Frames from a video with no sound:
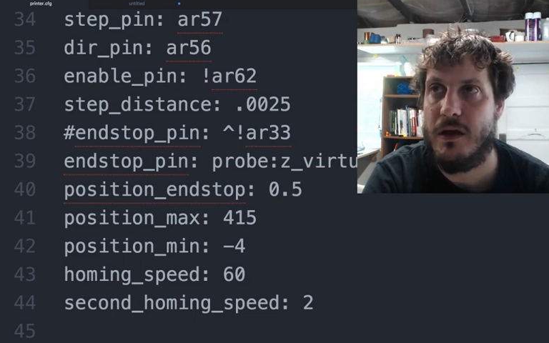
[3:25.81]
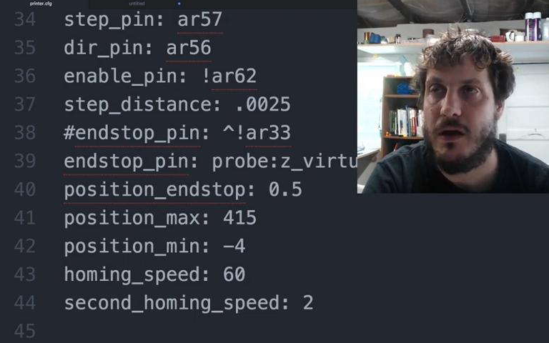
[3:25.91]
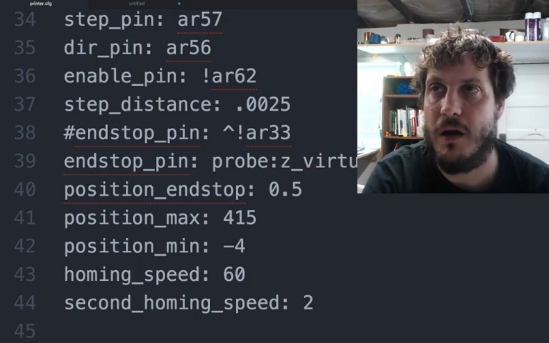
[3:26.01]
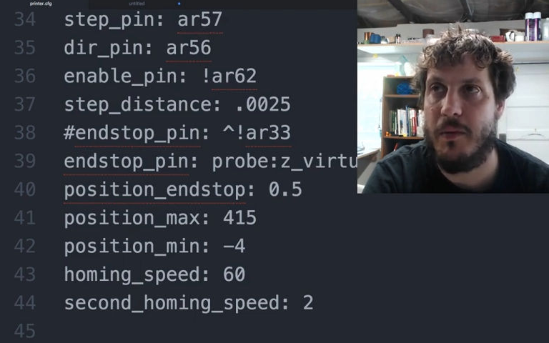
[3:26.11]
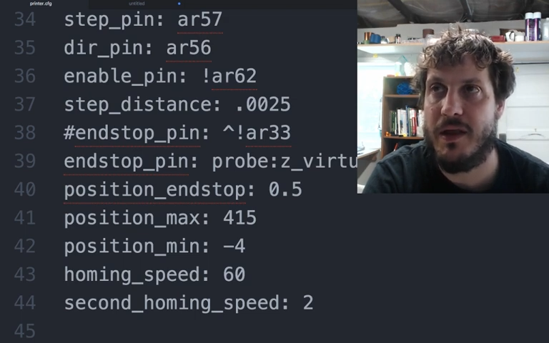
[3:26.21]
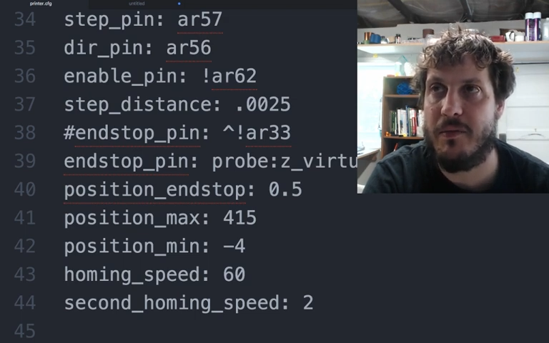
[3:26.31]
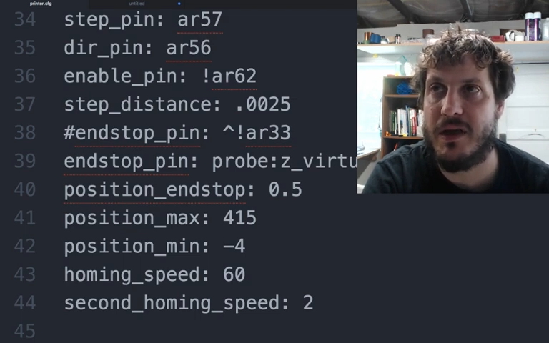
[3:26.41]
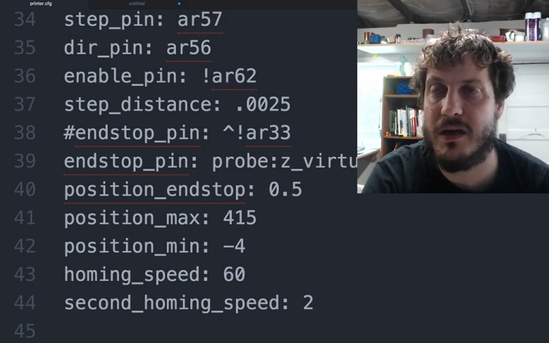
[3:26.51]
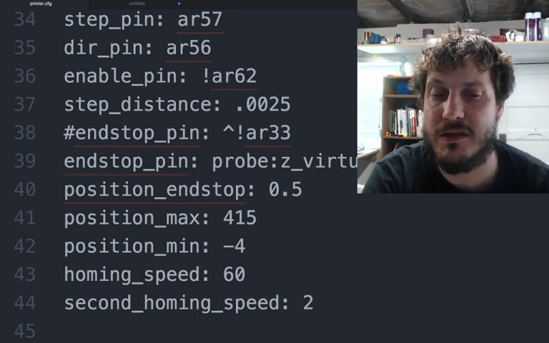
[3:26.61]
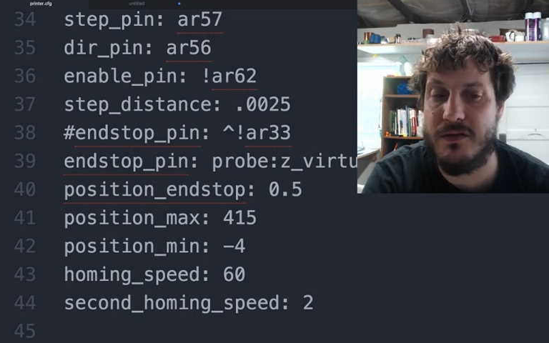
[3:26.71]
And then
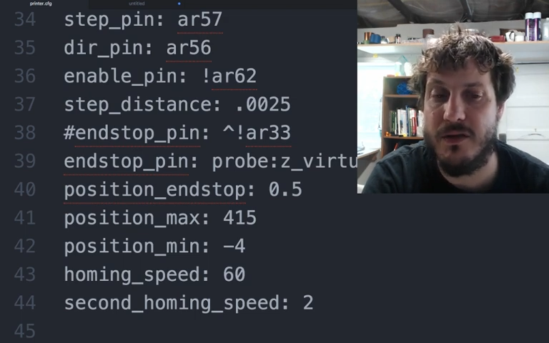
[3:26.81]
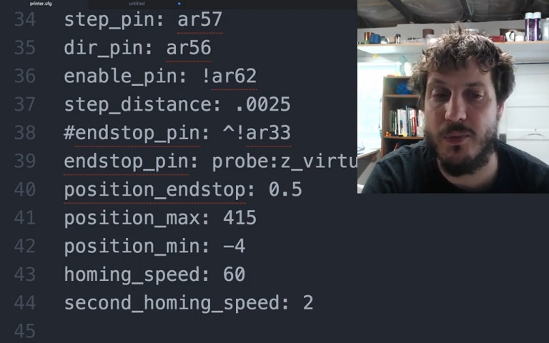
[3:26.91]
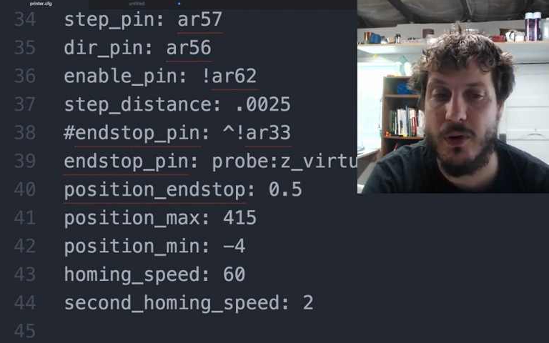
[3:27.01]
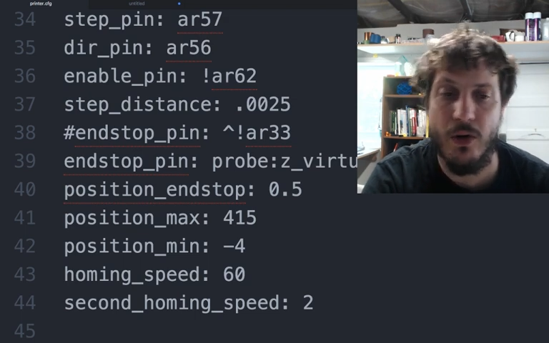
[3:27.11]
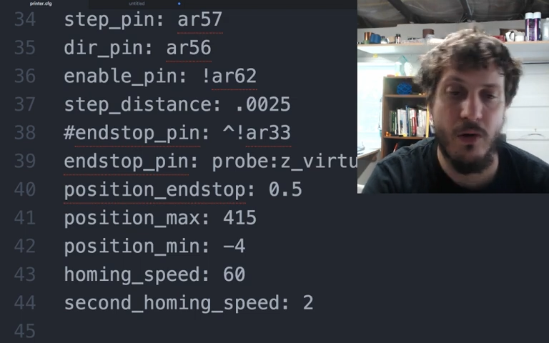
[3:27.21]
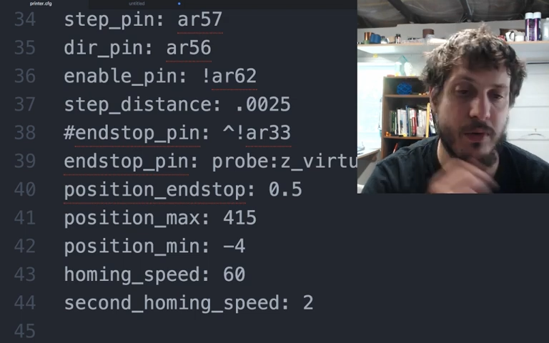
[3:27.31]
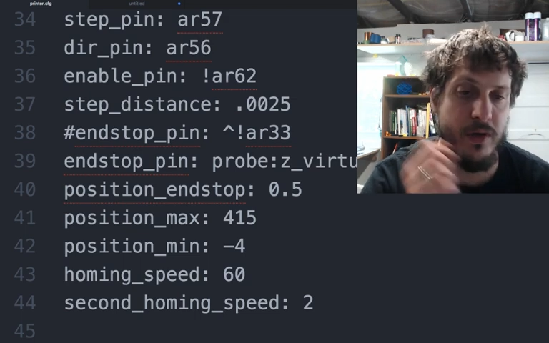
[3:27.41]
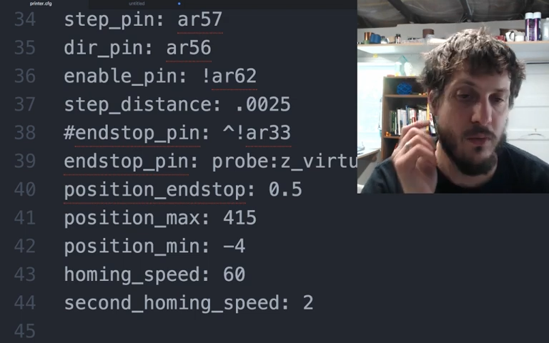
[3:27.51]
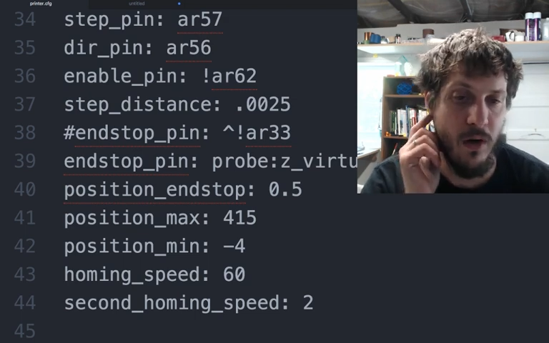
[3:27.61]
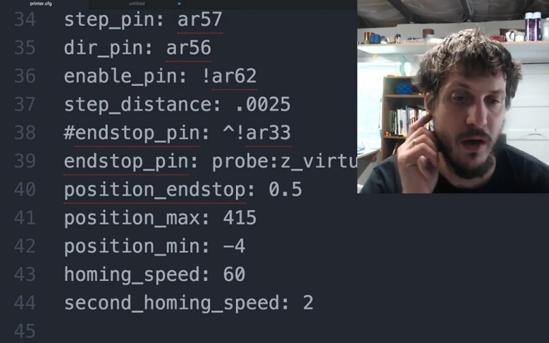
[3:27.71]
because of the probe,
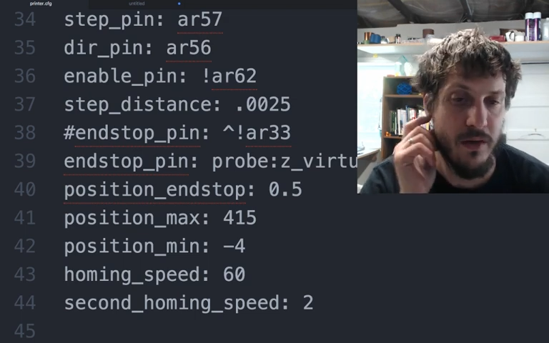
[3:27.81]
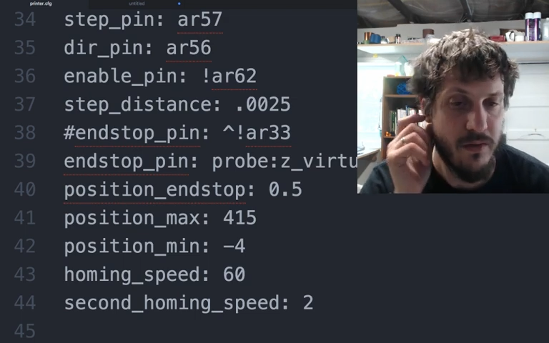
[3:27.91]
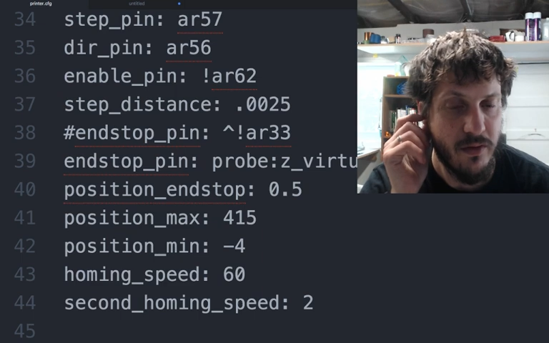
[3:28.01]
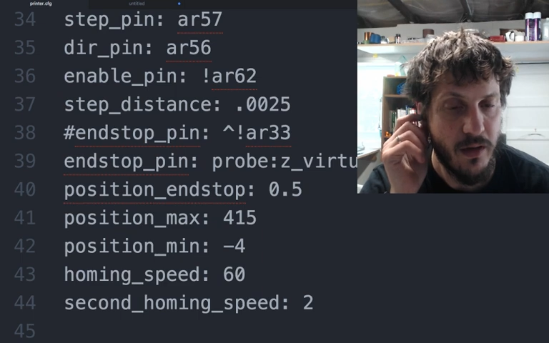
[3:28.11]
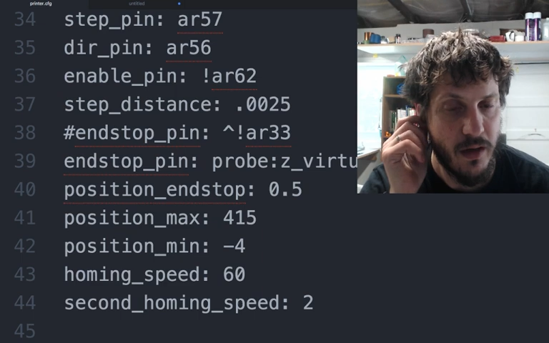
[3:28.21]
you want,